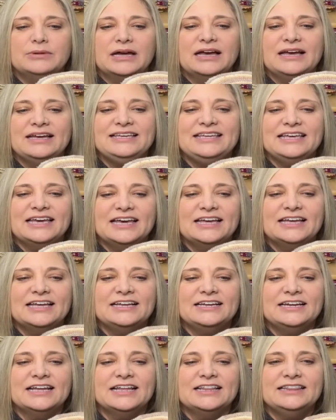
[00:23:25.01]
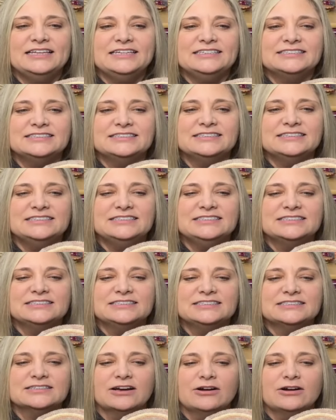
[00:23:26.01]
Again, these